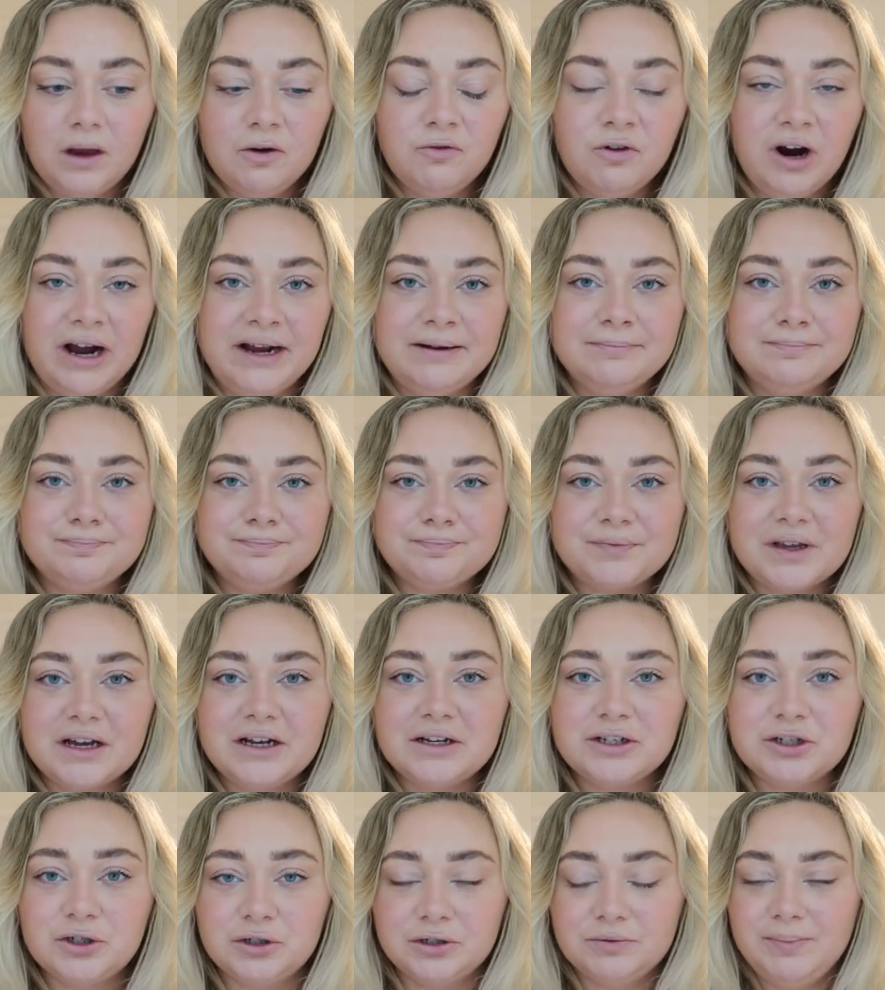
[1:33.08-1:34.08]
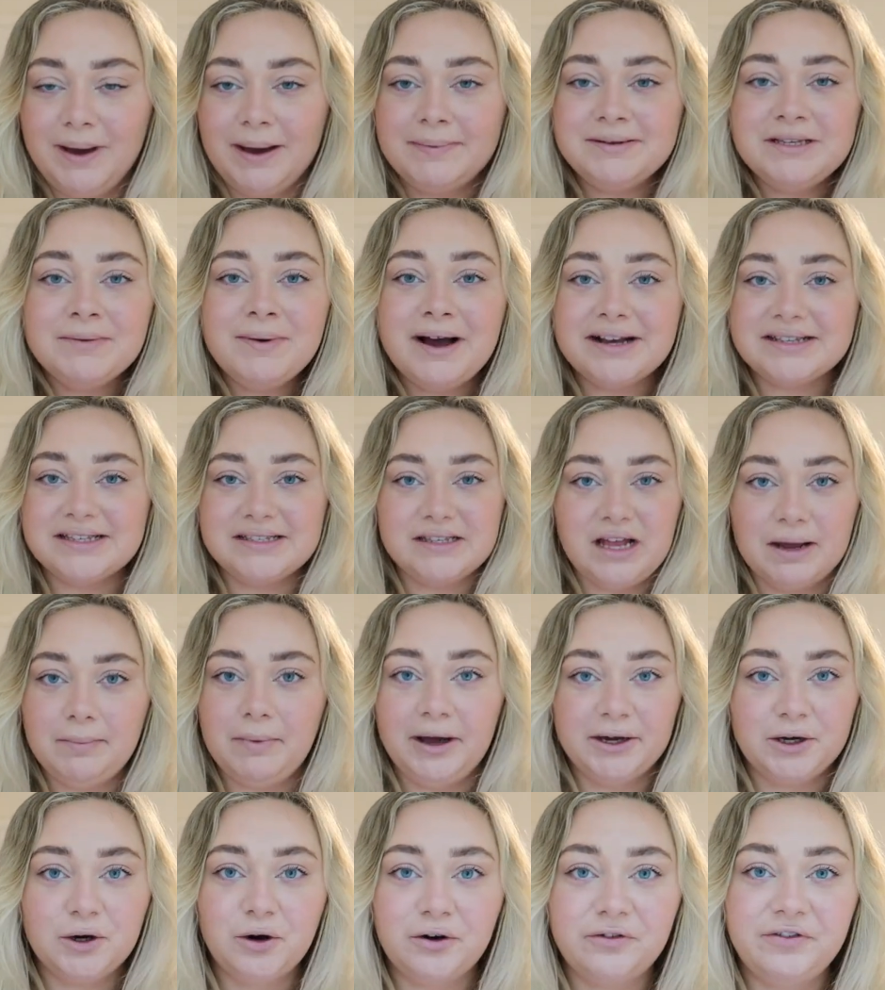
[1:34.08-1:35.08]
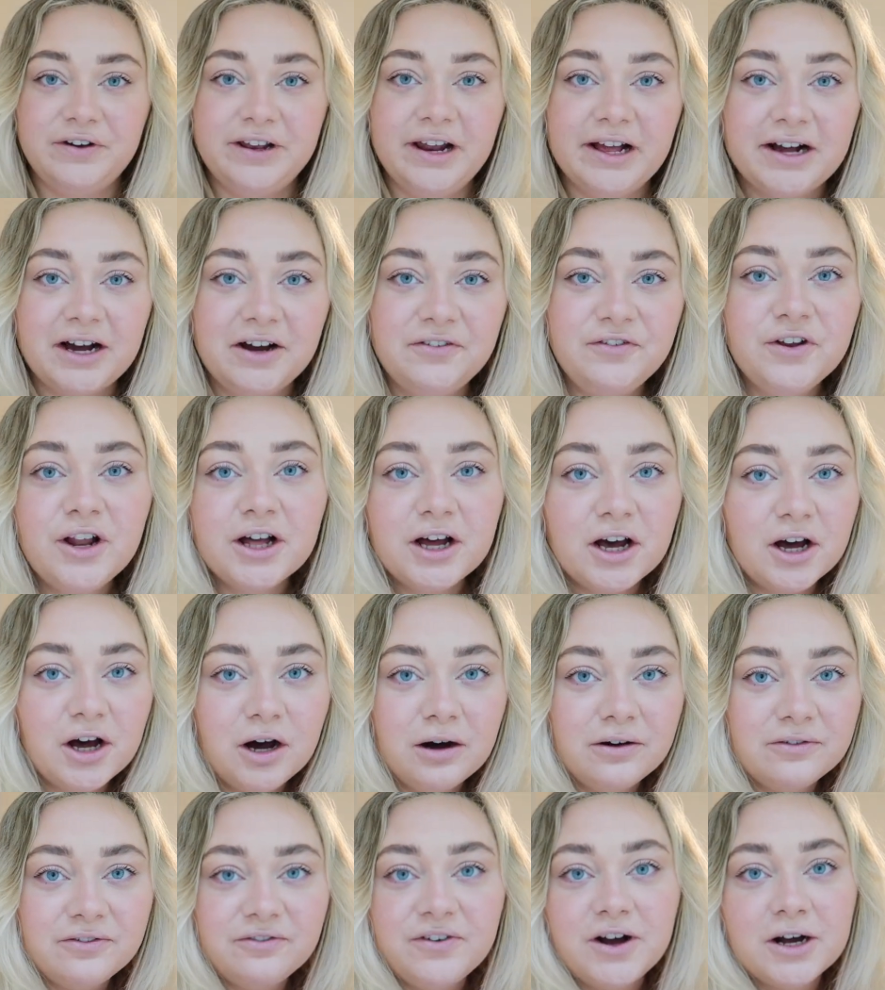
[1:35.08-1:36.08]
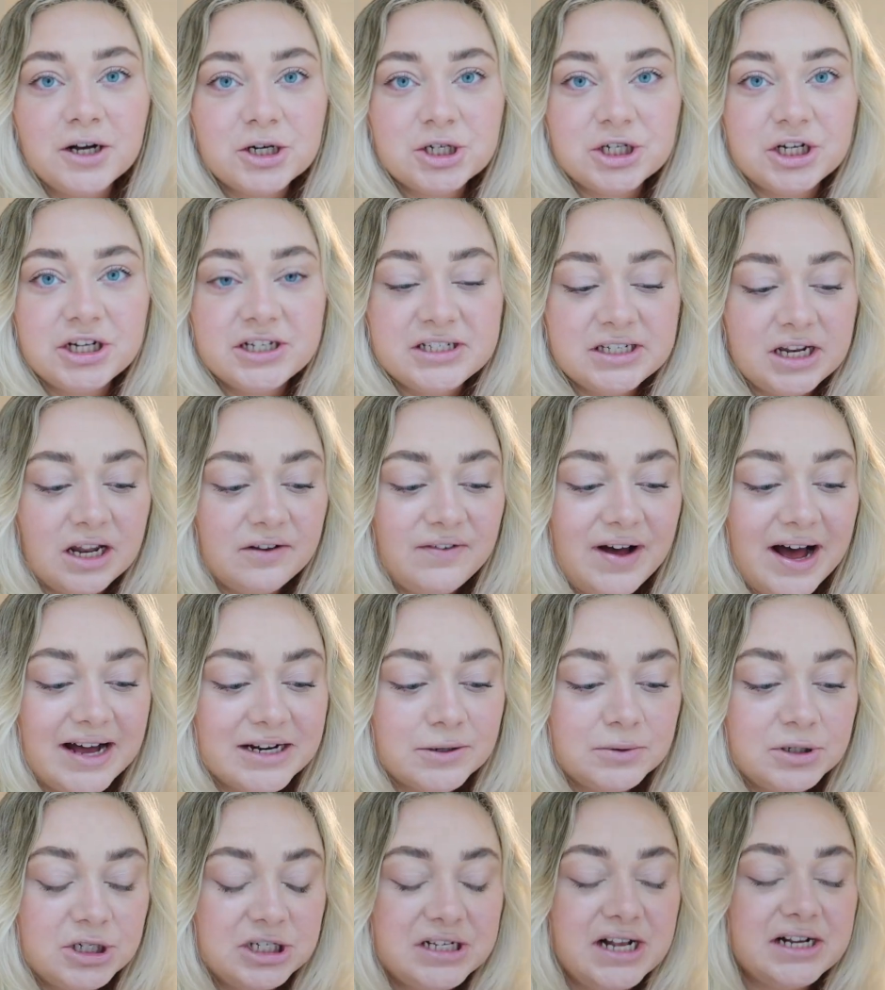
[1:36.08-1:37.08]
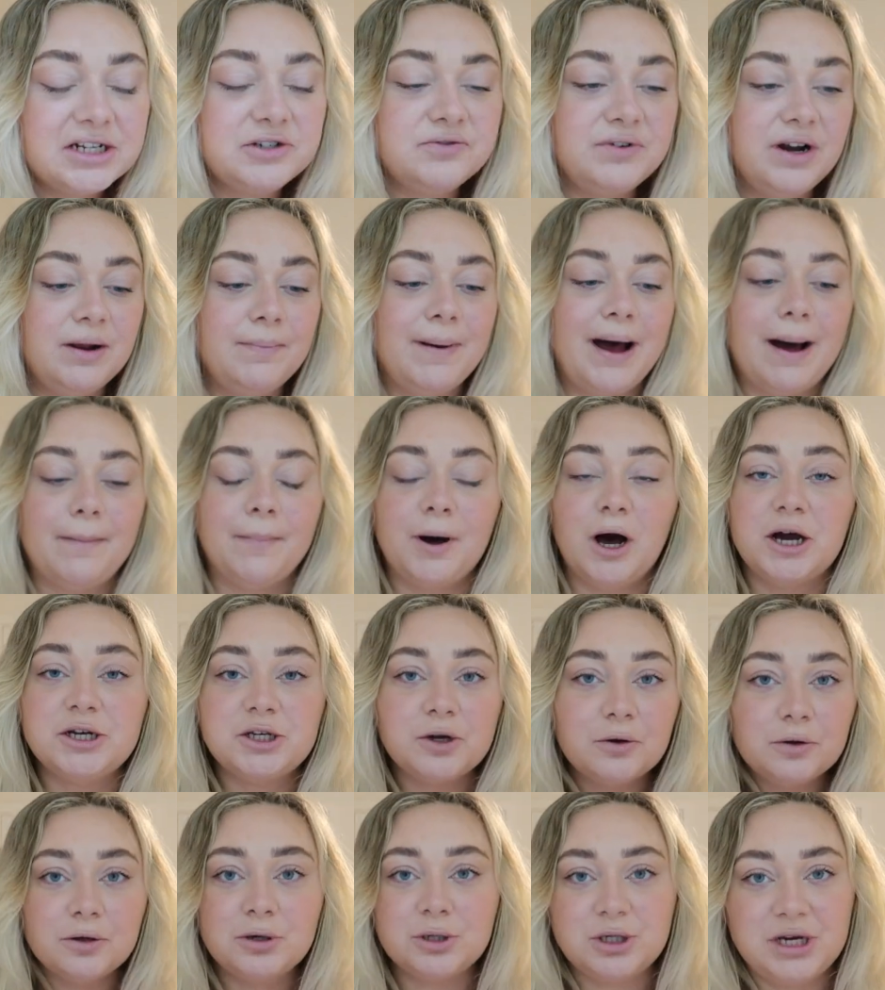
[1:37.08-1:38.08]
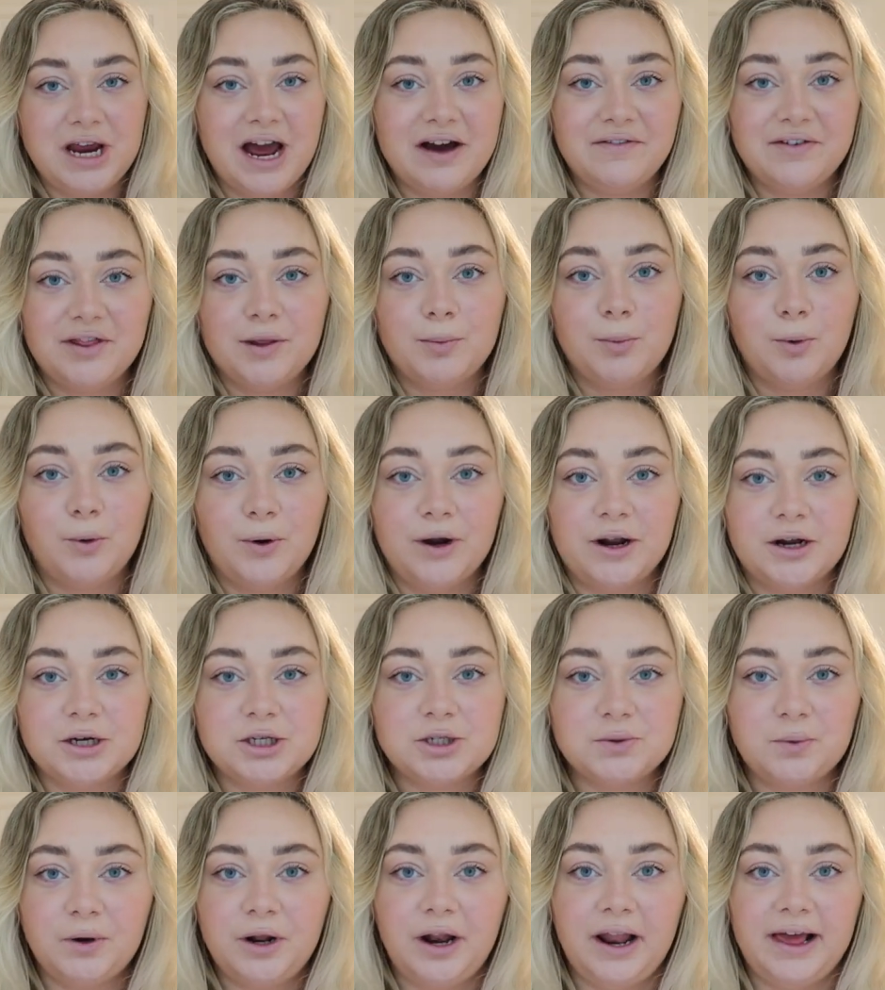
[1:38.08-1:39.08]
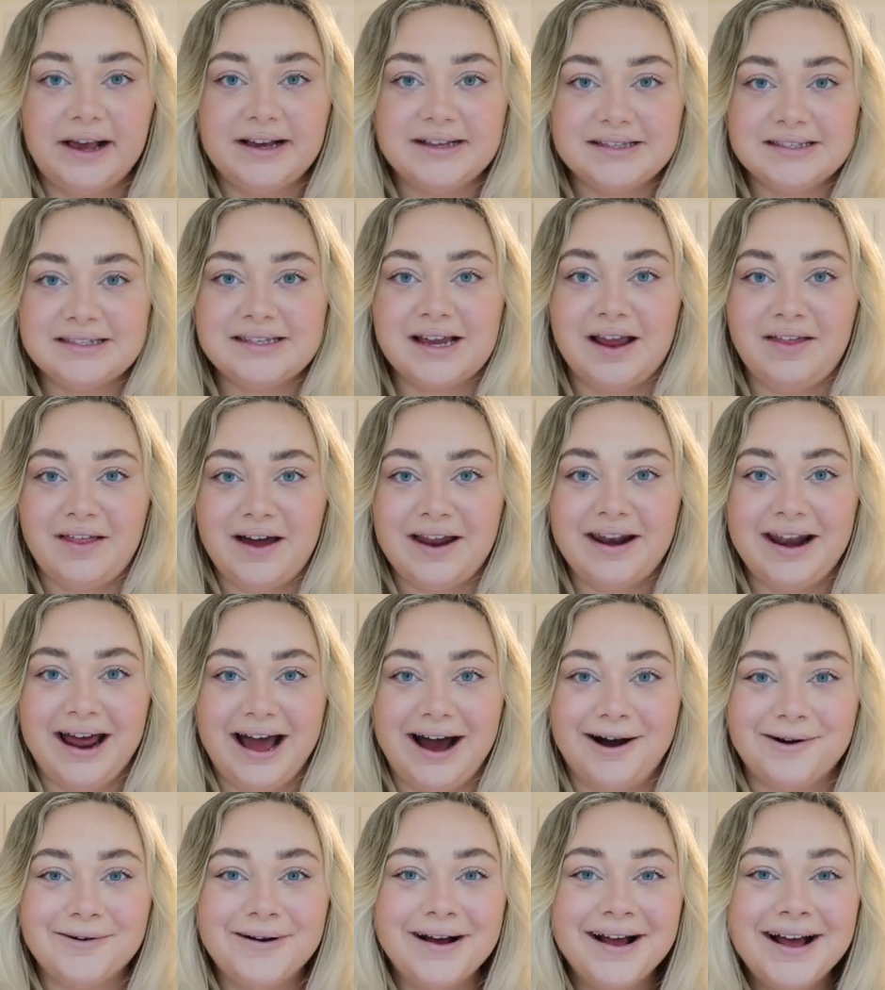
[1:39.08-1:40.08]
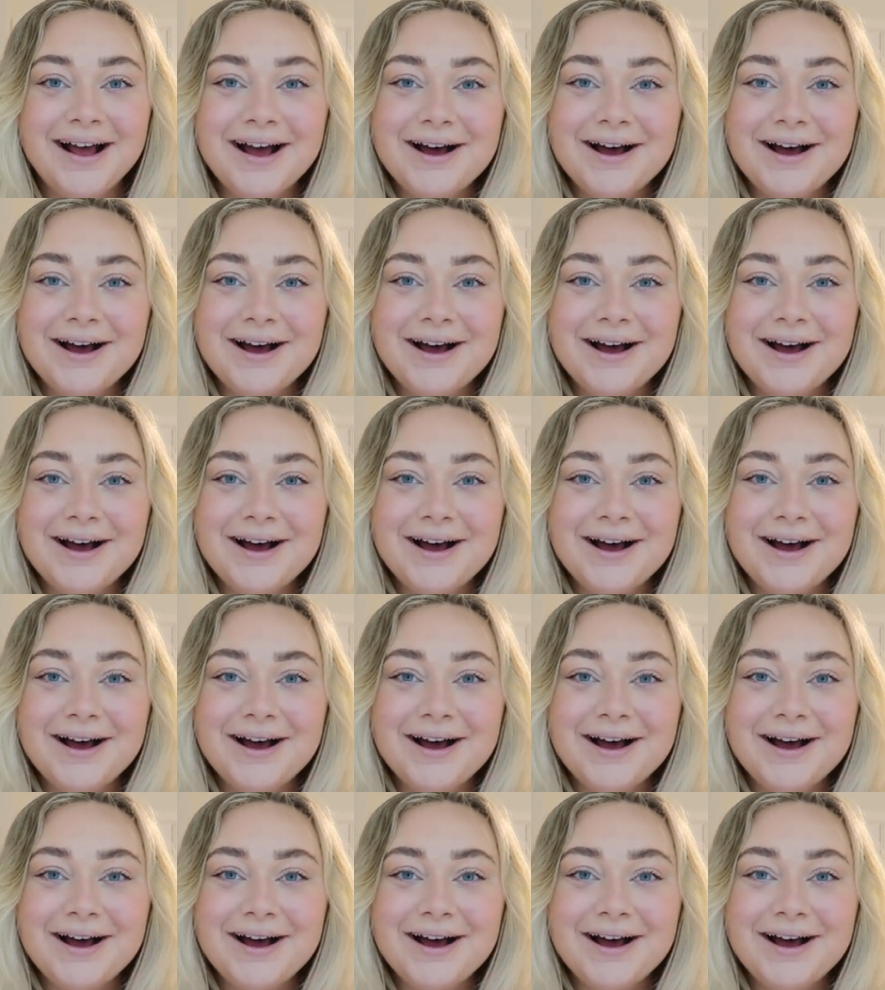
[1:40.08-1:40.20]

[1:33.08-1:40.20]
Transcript: right, Pepsi Max is like my coffee. Like, I feel like I can't function until I've had it, which is actually really bad, but I don't usually have it in the morning. I just want to like say that now.